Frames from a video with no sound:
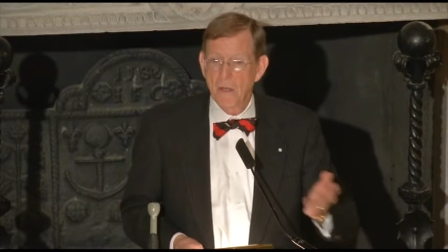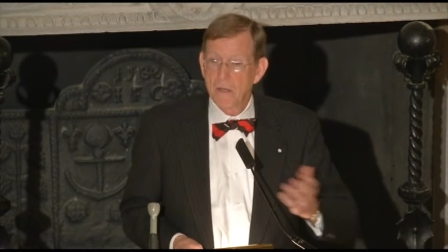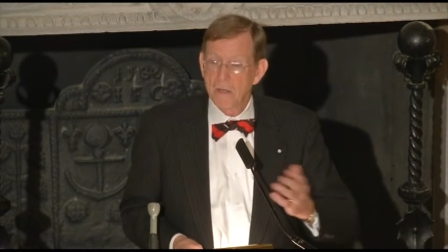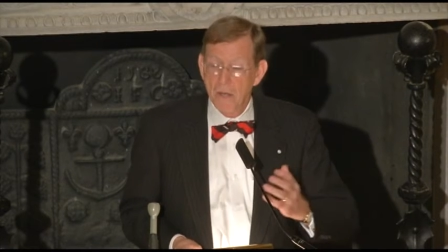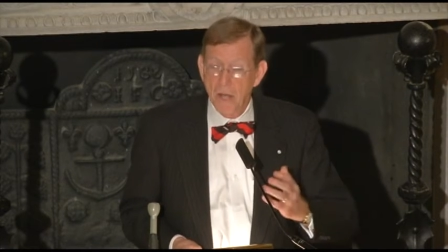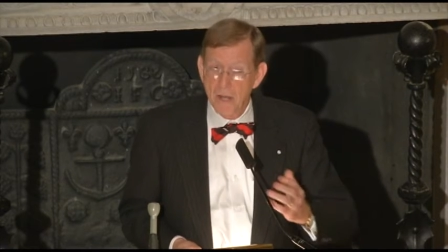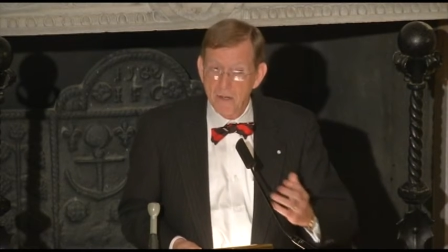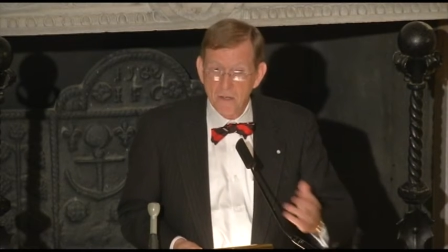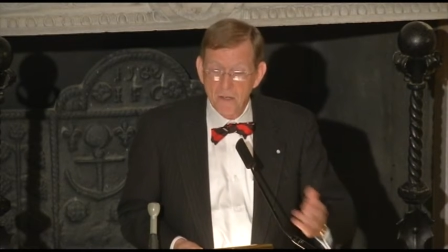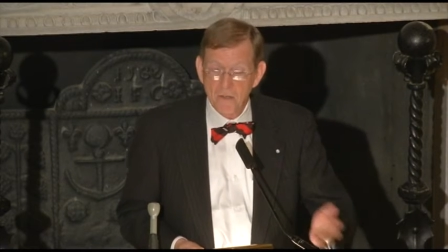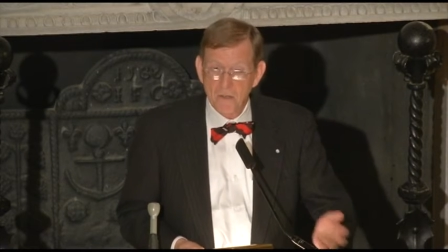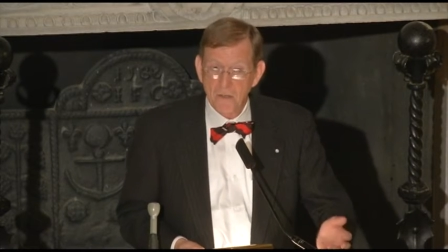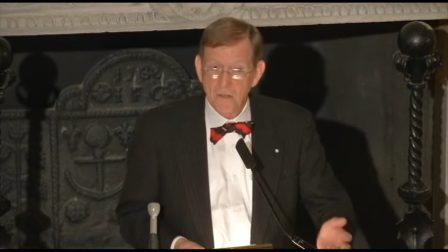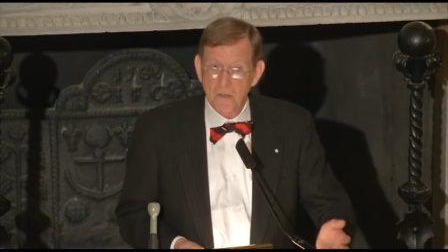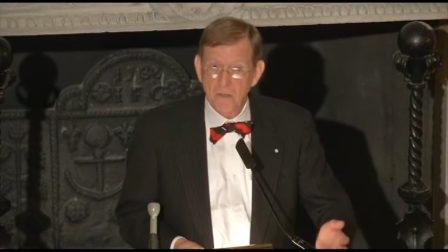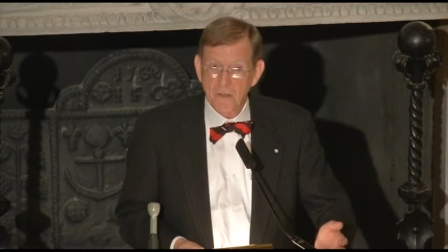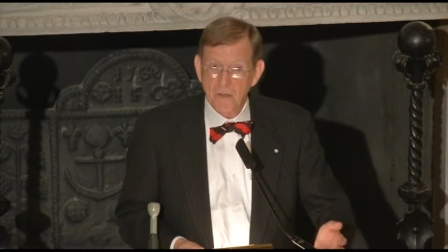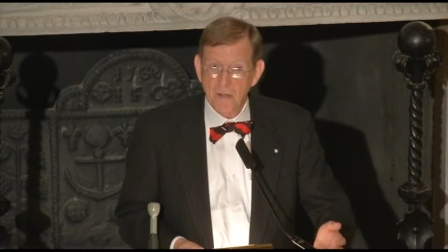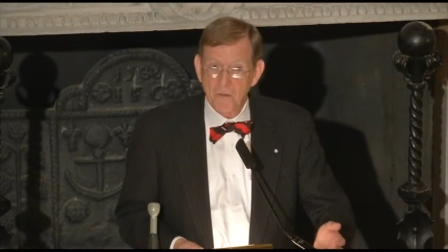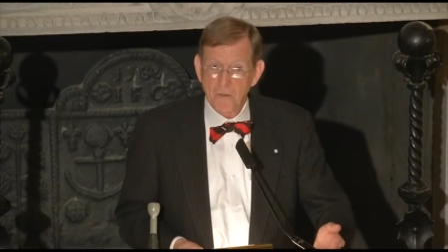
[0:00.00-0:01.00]
not just
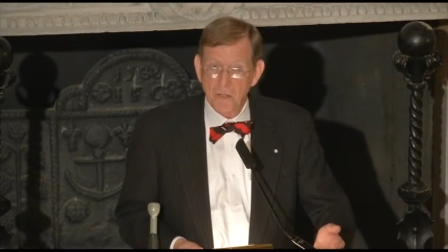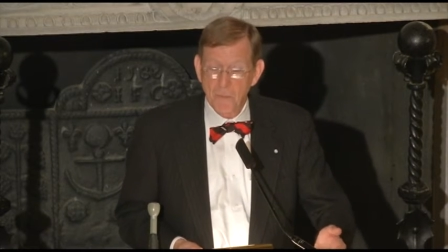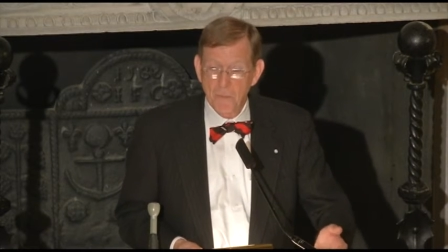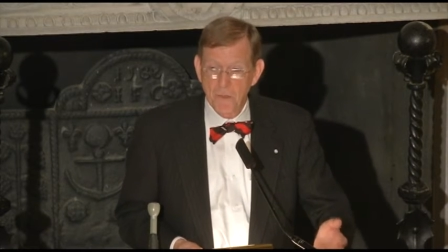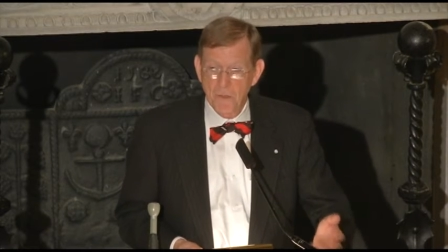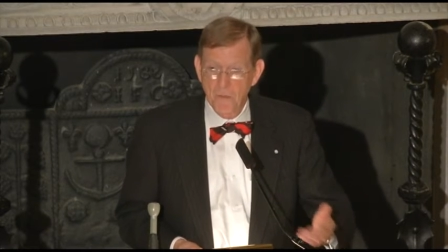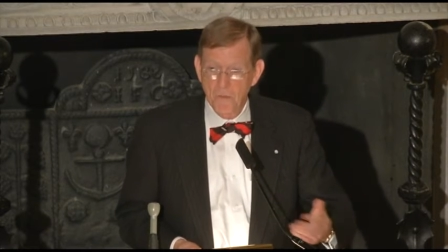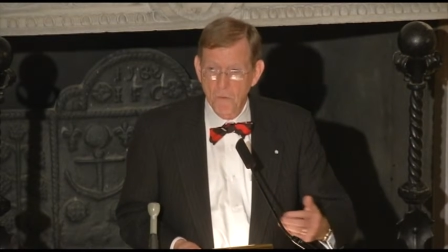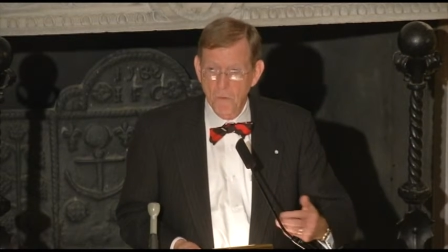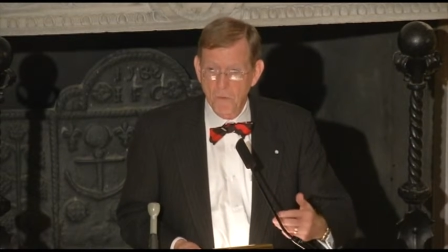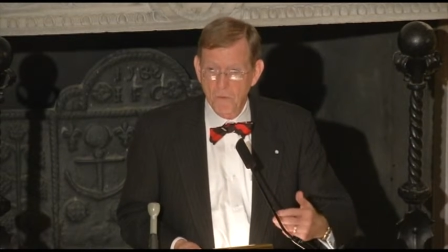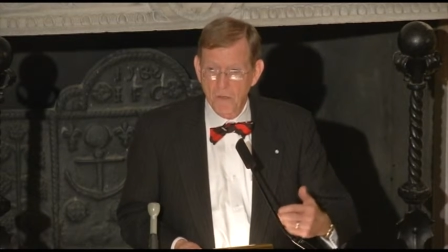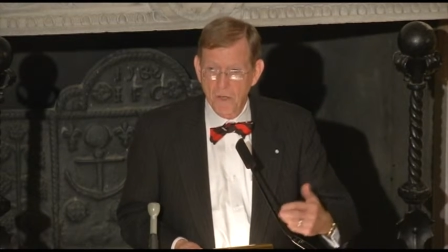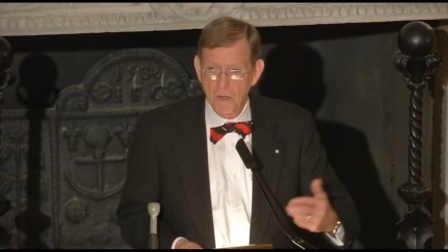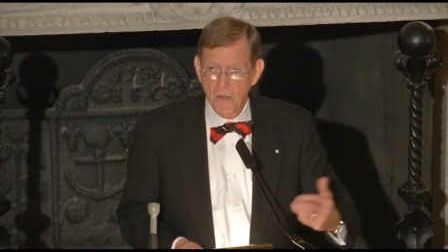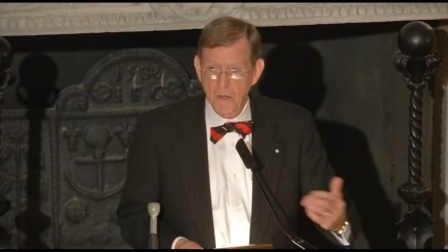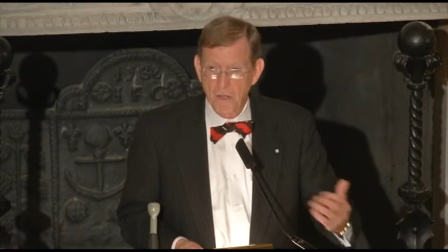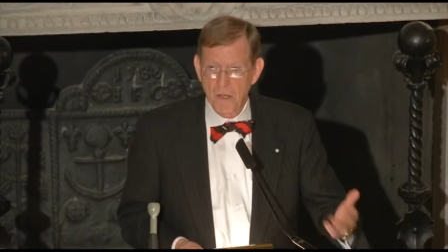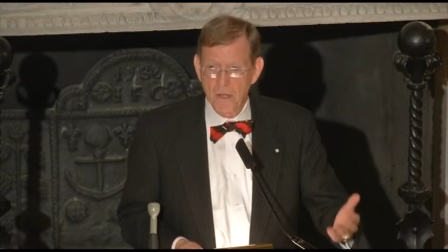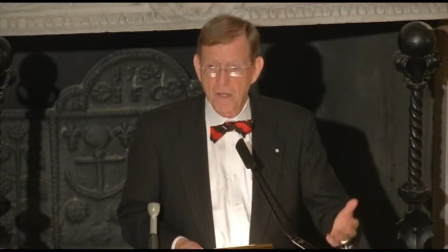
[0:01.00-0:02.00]
in South Carolina, but in North
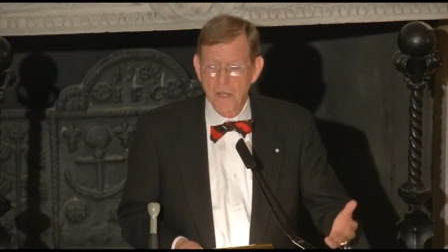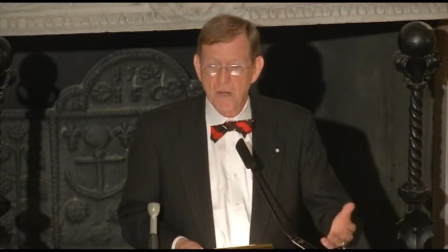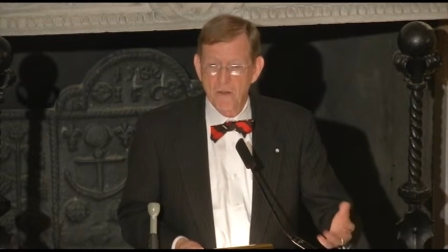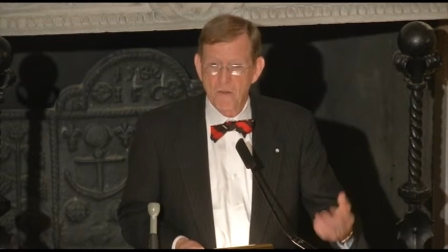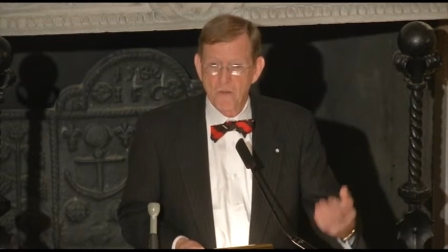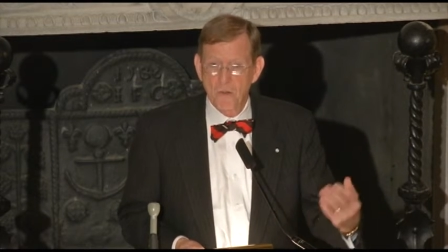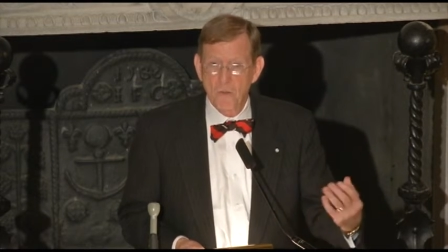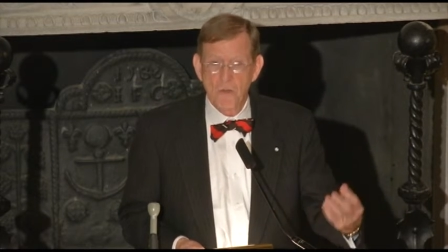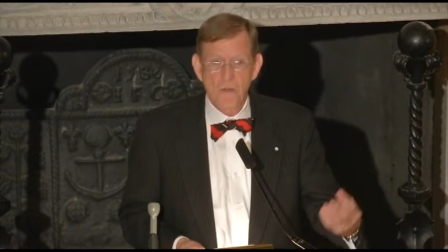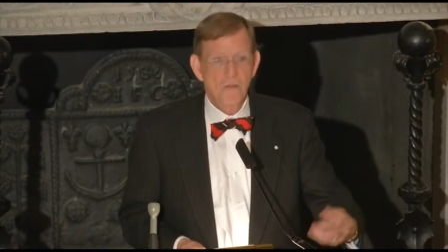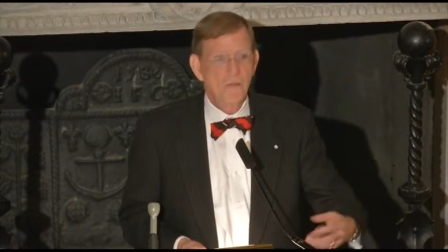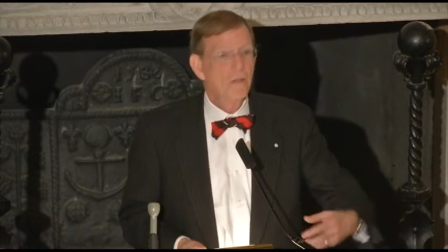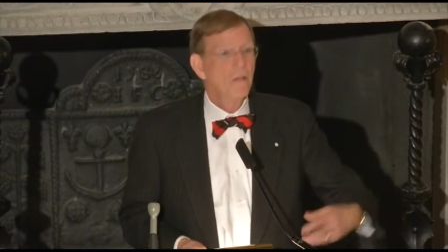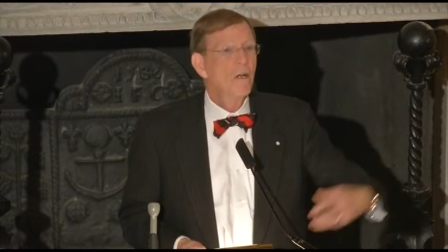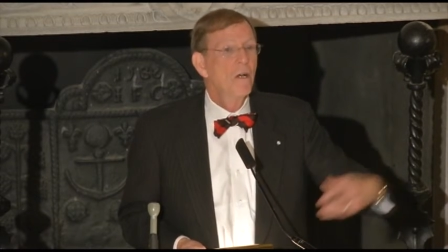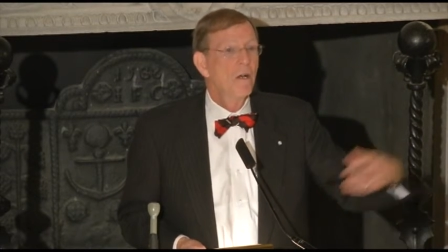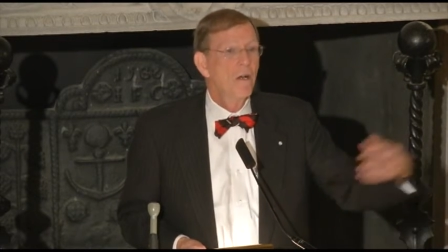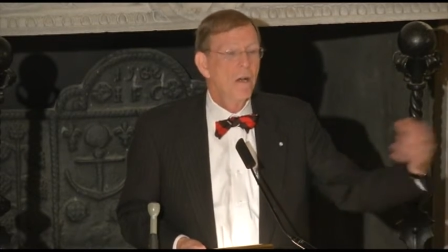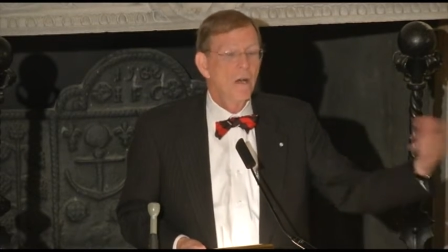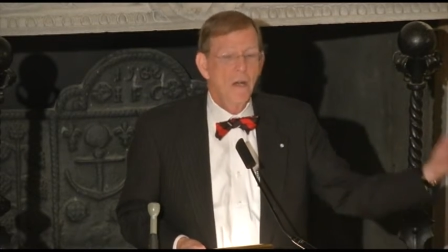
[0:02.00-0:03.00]
Carolina and Georgia,
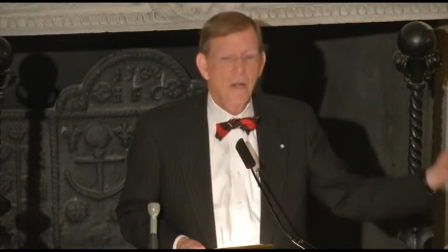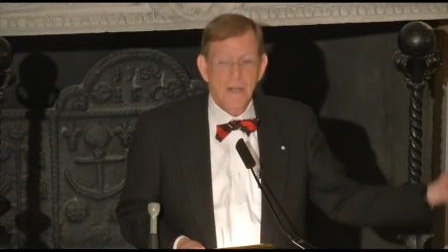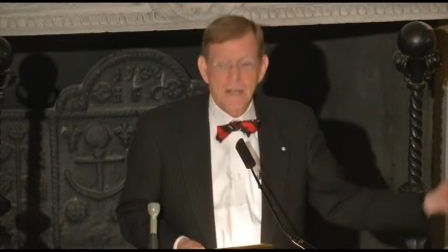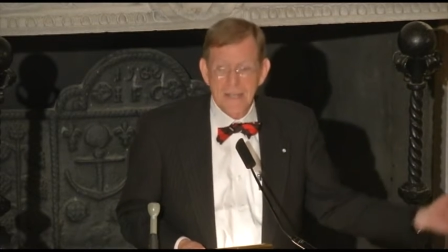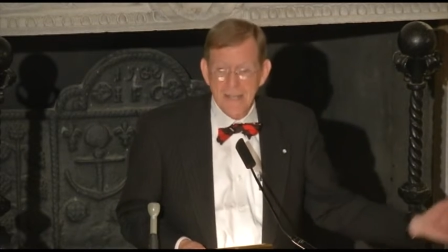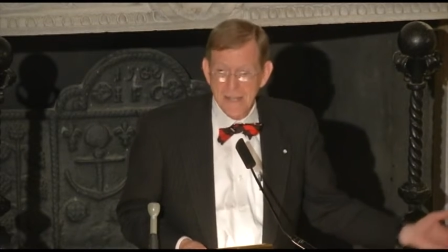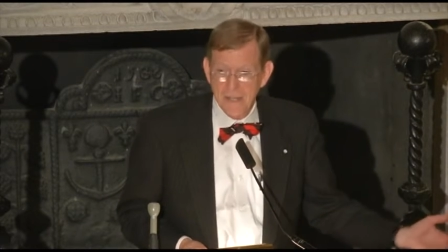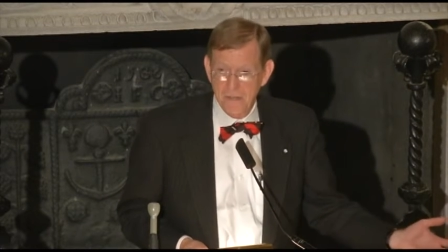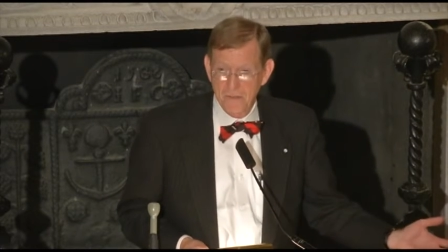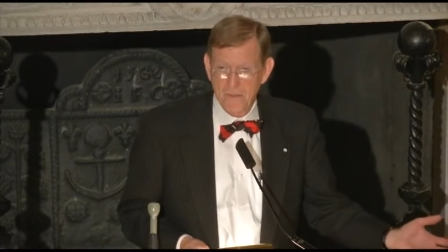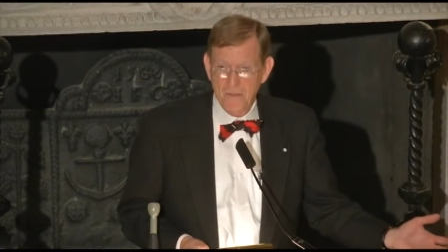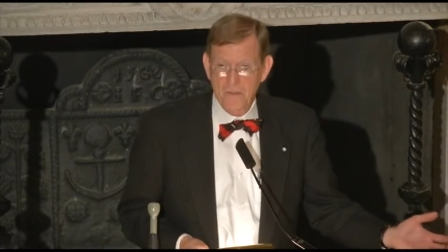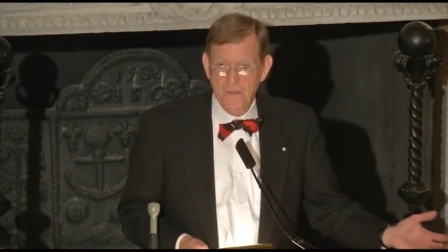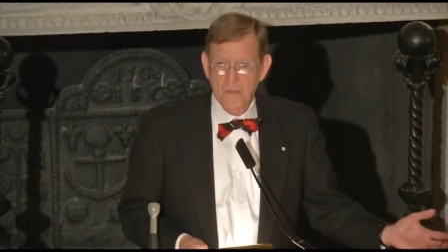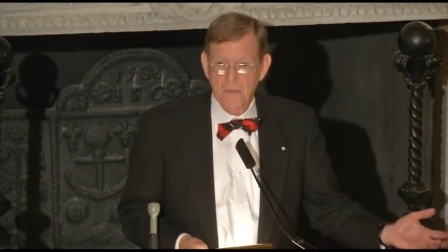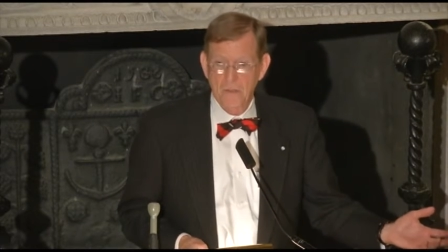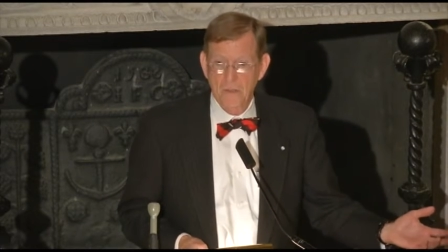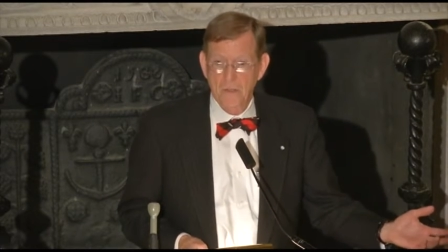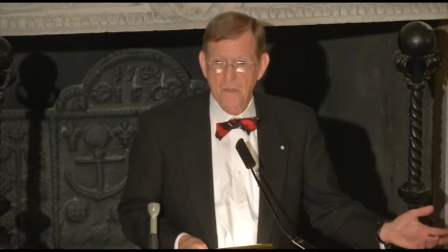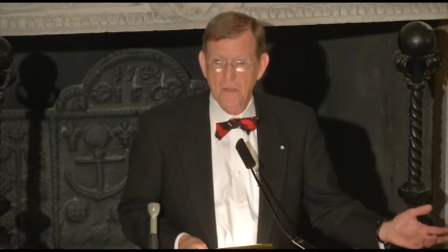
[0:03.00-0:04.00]
against
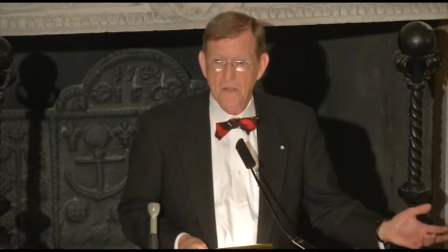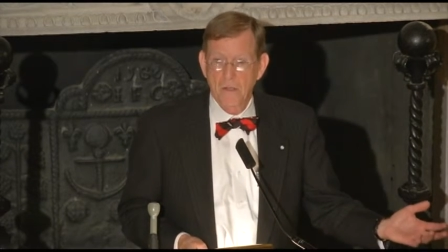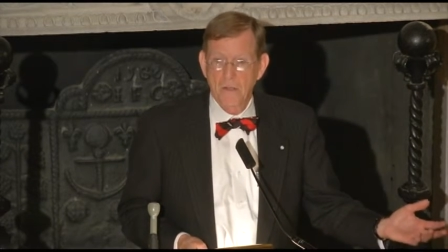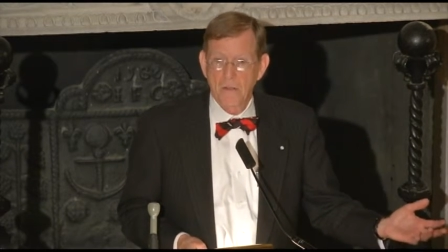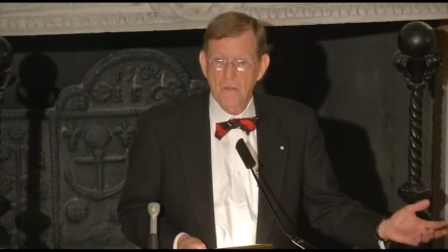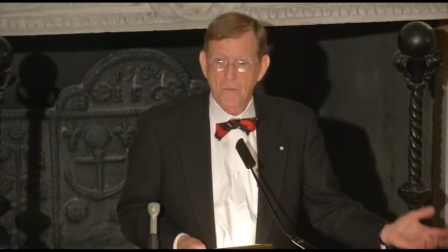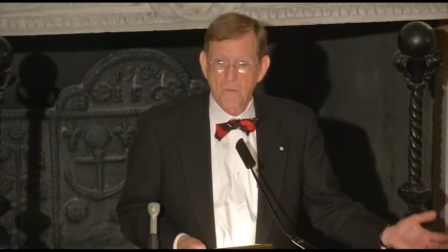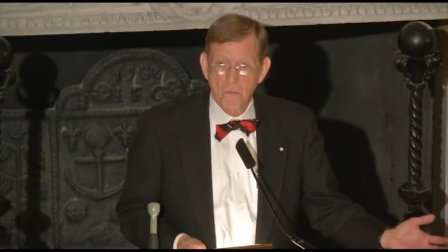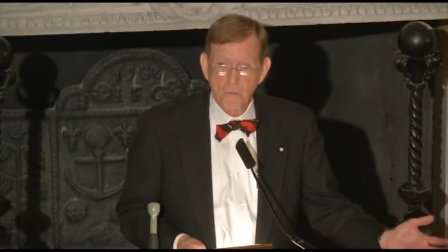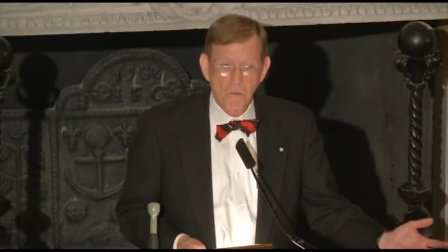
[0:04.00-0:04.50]
the